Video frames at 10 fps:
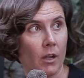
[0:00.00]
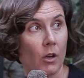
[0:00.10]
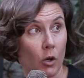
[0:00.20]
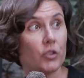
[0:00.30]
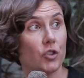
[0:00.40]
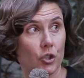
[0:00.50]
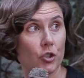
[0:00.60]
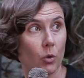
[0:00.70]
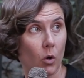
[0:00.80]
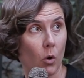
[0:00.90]

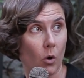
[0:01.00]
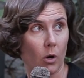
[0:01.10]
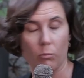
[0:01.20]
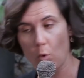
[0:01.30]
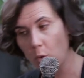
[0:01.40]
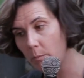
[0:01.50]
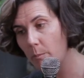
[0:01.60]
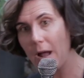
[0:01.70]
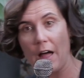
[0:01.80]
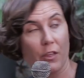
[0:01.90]
constitutional law or
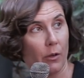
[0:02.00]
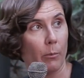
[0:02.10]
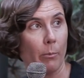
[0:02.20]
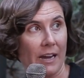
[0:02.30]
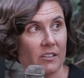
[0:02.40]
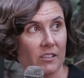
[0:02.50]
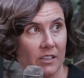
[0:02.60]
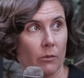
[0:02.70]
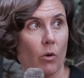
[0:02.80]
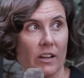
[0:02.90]
other basis
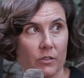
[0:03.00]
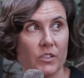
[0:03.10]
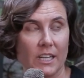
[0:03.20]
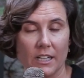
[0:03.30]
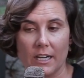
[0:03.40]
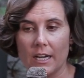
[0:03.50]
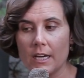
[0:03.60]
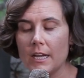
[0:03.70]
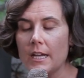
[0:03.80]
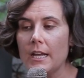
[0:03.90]
in rights of dignity.
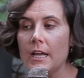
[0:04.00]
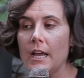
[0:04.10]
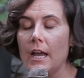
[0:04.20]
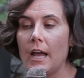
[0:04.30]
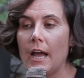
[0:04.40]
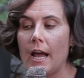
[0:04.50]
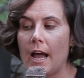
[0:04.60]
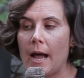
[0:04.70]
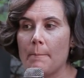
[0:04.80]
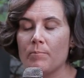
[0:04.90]

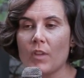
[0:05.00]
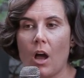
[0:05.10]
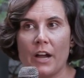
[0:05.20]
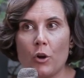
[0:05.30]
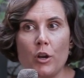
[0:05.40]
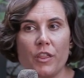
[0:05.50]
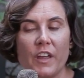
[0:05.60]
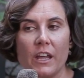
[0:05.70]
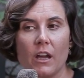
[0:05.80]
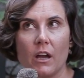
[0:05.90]
Um, I don't think.